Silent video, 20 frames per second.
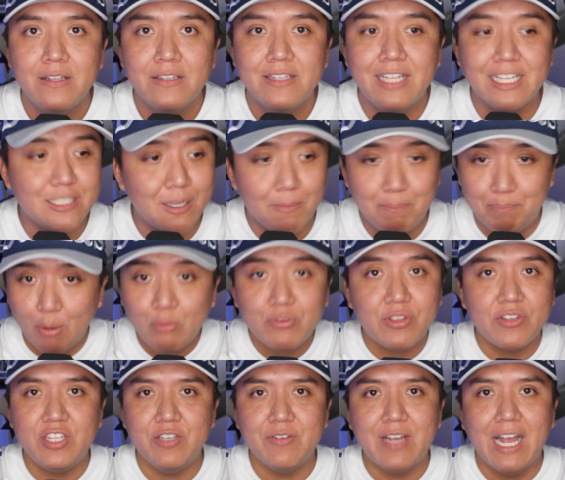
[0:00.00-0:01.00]
That's on
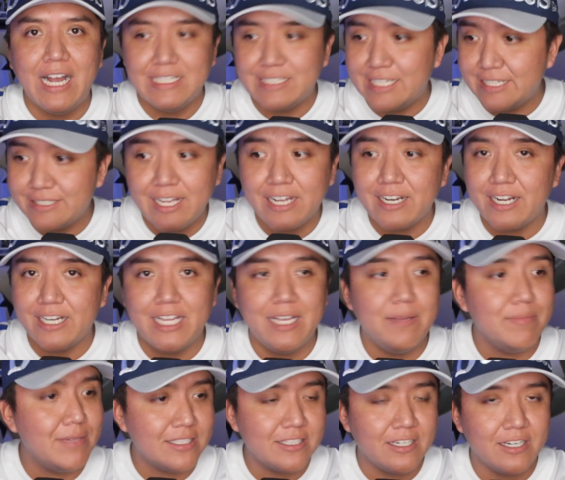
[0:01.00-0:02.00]
both of you guys. That's not on
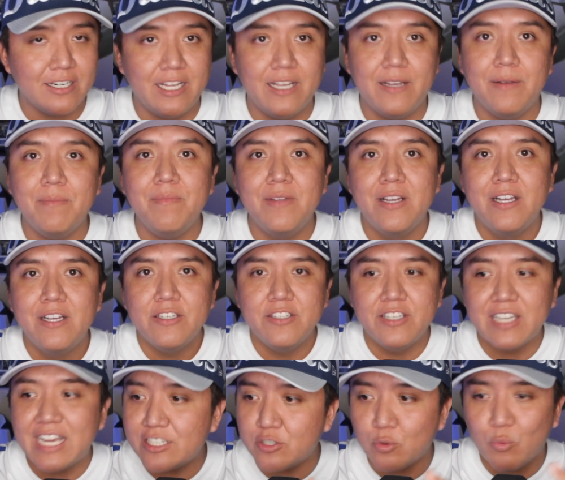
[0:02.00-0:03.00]
him. That's not on him.
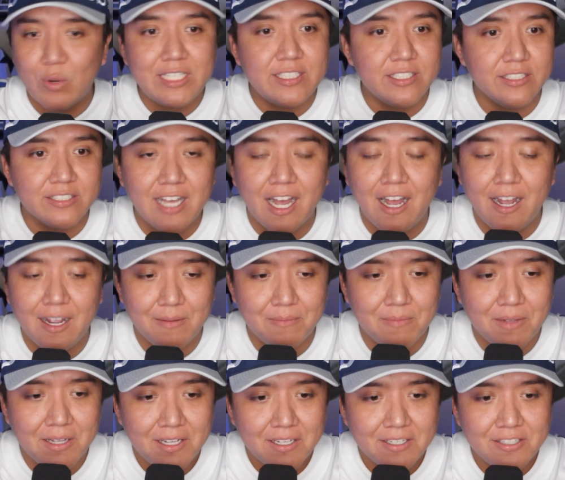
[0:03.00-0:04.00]
You guys are wasting
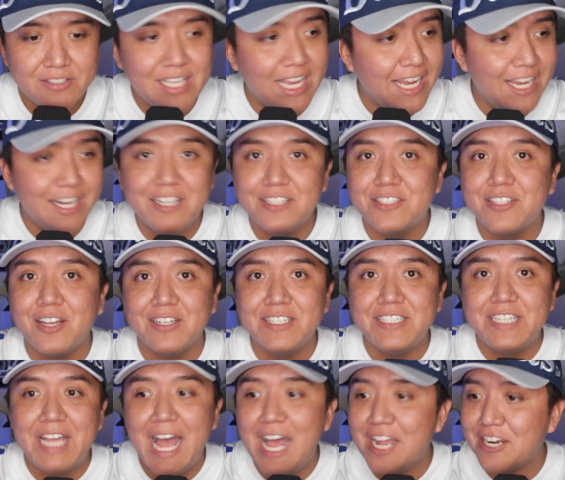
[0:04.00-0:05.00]
time saying it's
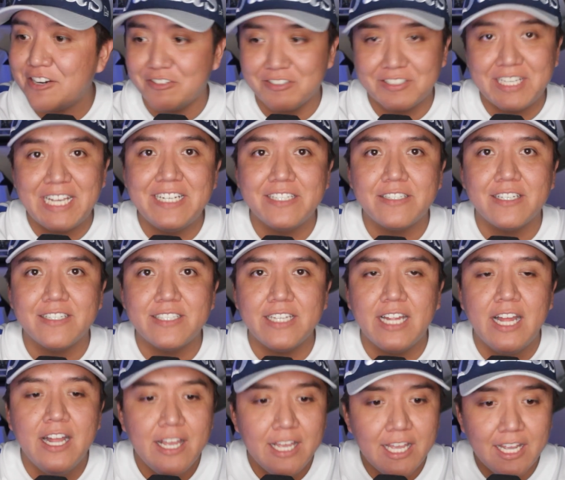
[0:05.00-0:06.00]
on Dak or saying it's on
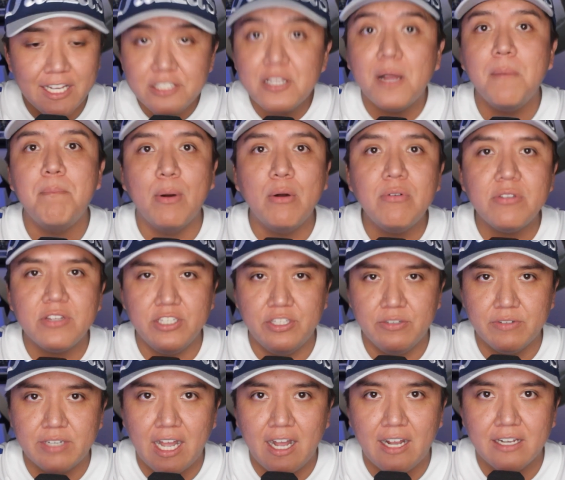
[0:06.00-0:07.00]
C. It's on both of
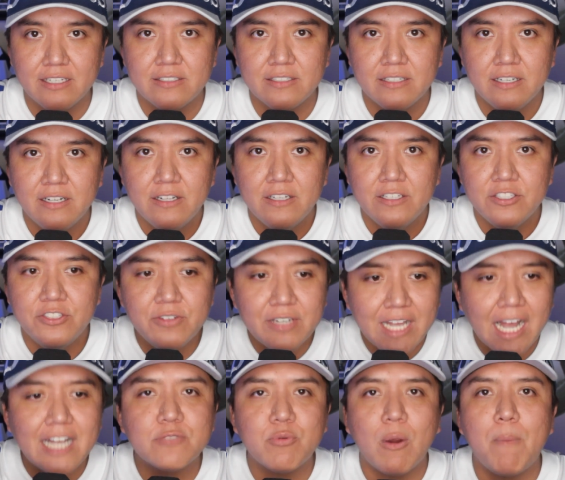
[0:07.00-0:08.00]
you guys. You
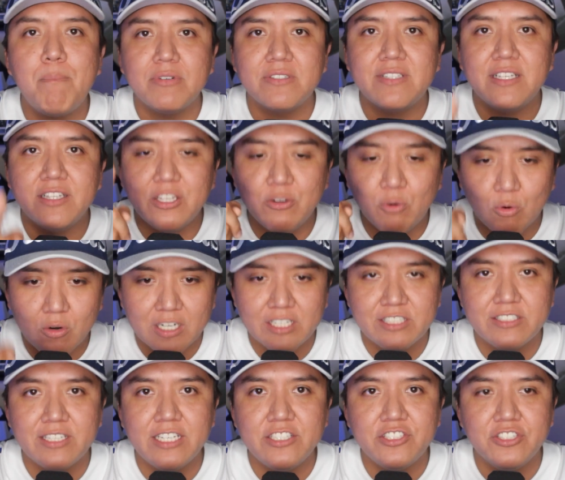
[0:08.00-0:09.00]
guys represent the
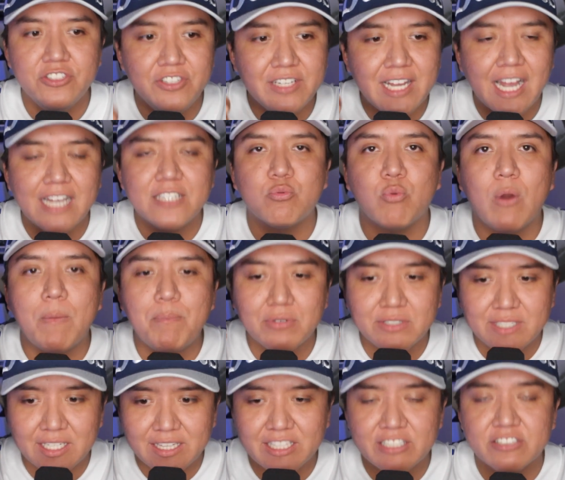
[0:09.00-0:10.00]
organization. You guys
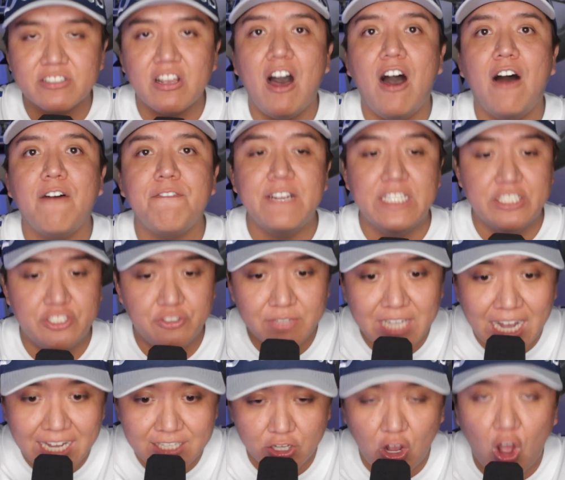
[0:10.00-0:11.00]
represent this offense. You
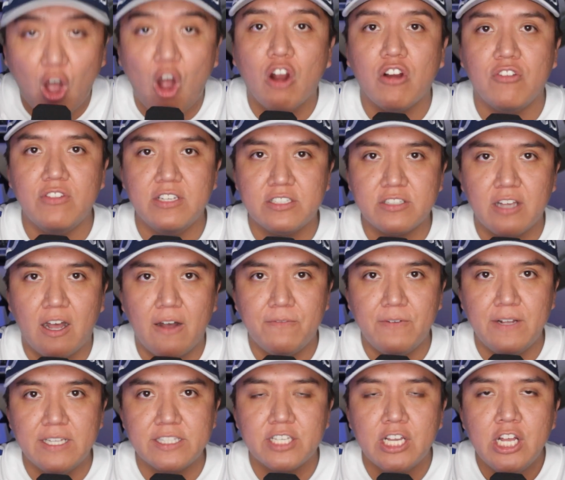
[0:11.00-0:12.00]
guys are this
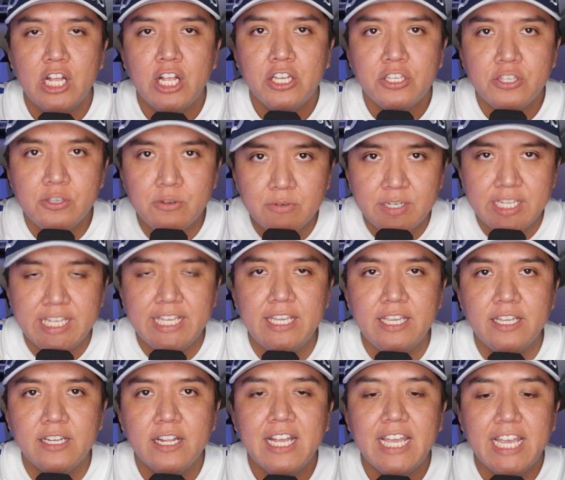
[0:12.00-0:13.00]
offense.
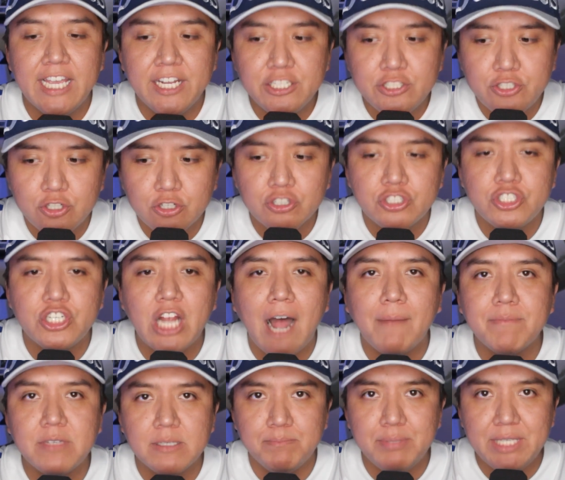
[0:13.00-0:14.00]
It is your
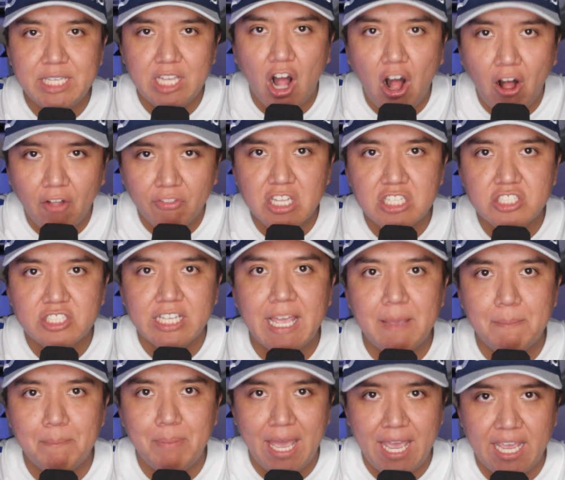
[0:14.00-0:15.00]
job to be on the
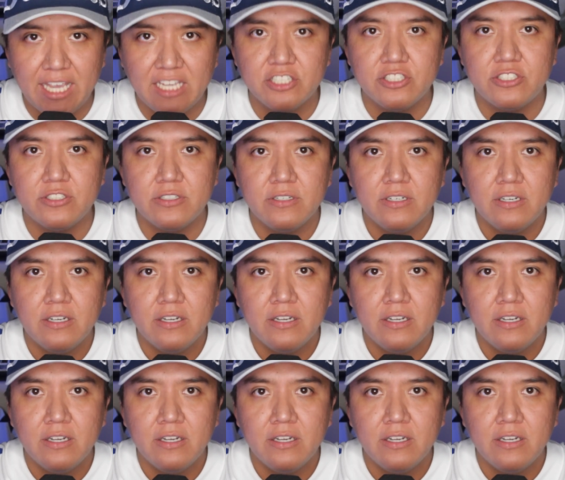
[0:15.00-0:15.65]
same page.